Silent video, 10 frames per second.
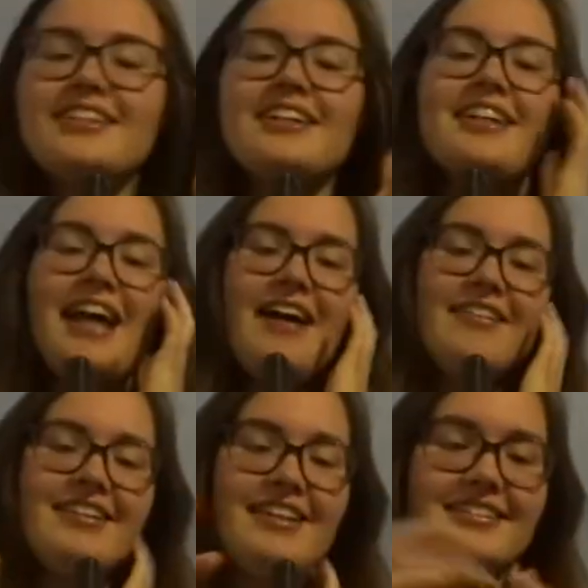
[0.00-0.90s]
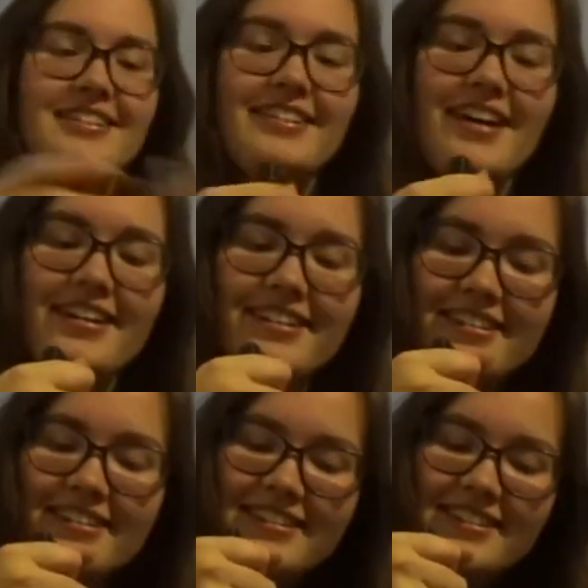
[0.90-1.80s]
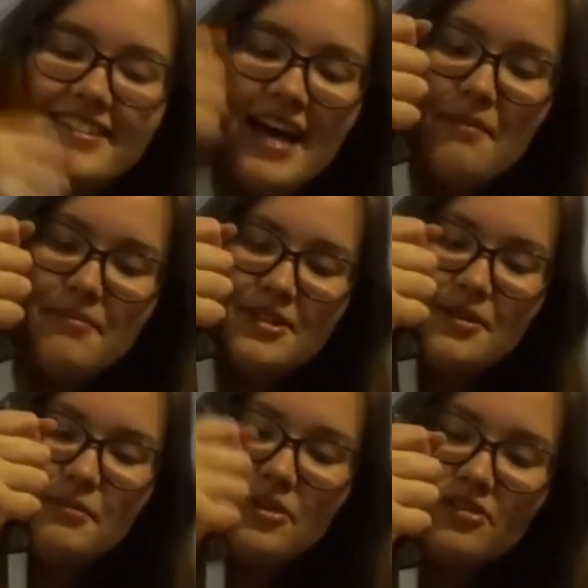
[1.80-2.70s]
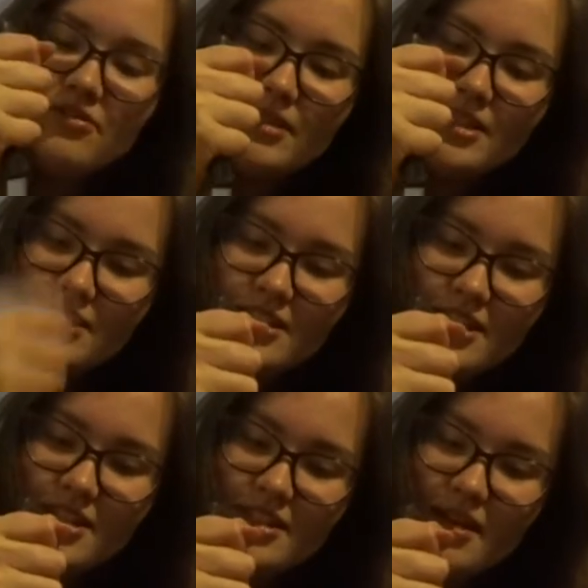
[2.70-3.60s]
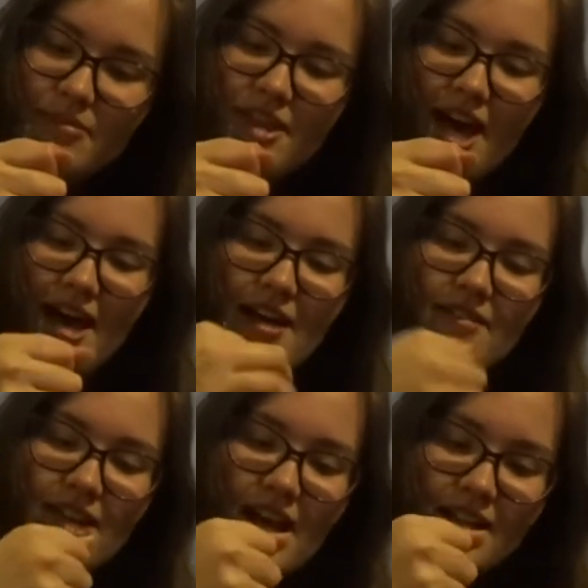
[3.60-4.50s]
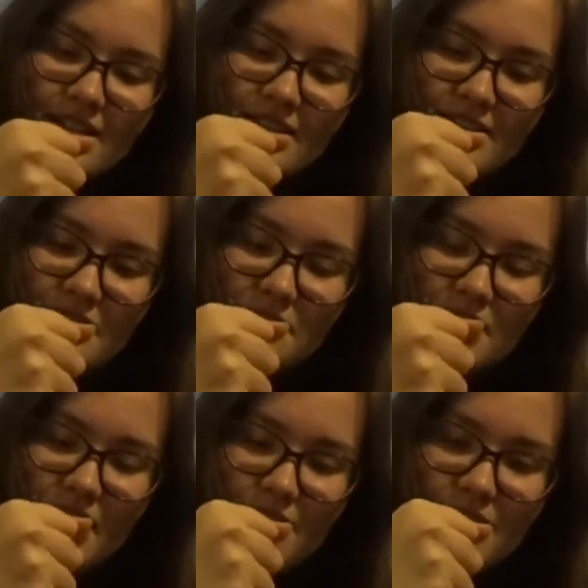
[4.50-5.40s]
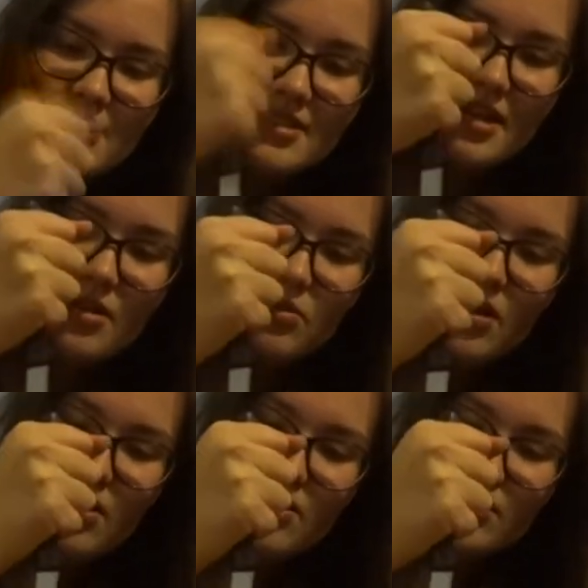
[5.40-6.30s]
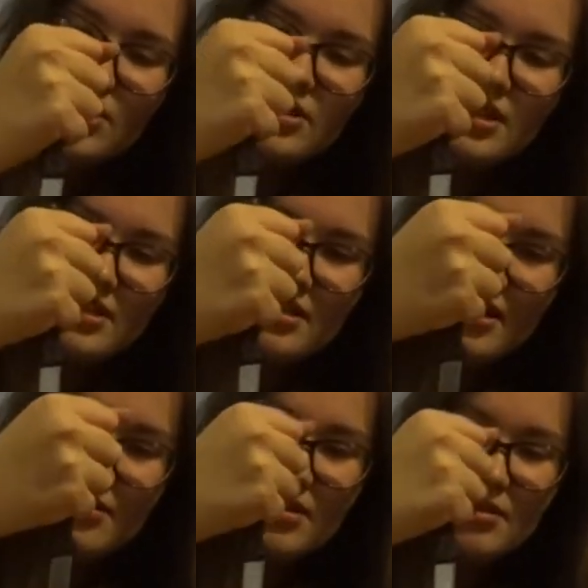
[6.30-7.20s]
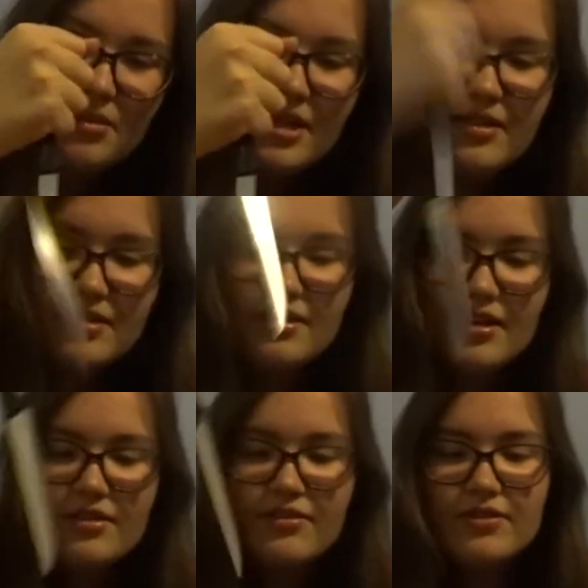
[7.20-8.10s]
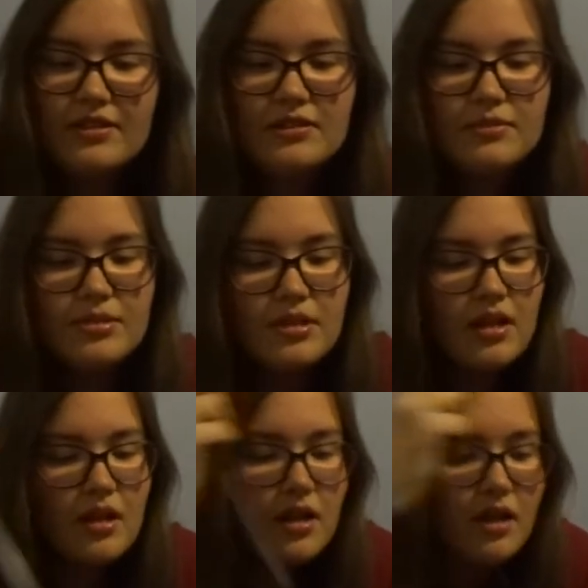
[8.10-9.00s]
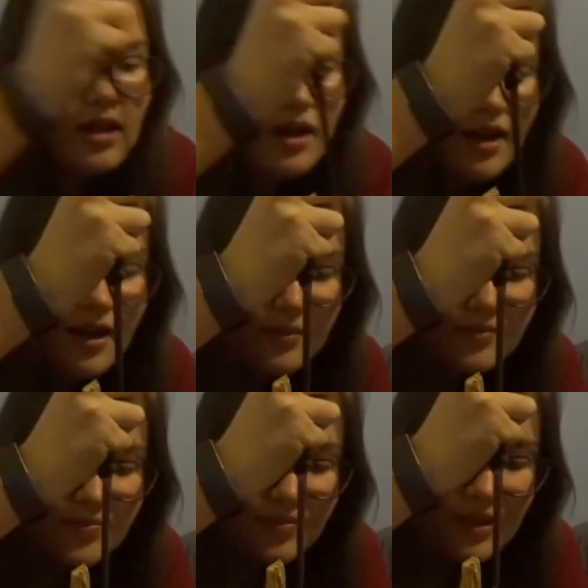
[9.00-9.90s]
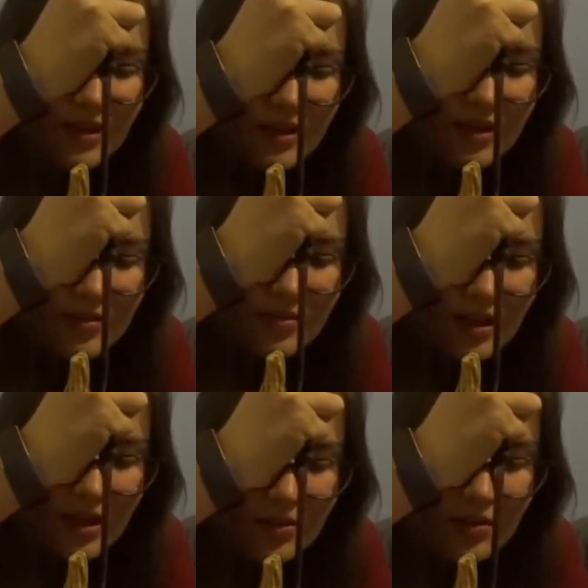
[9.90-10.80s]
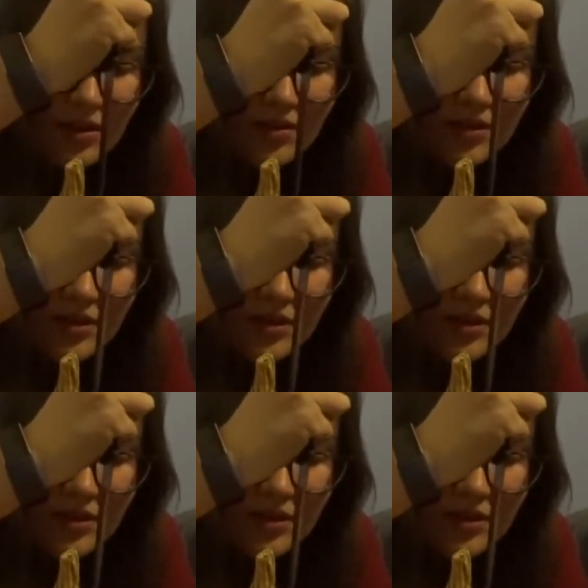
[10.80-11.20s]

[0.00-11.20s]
count these as like steps or movements because I'm that heavy handed. Sometimes it's like, whoa, you did, I'm gonna break this knife, oops. It'll be like, whoa, you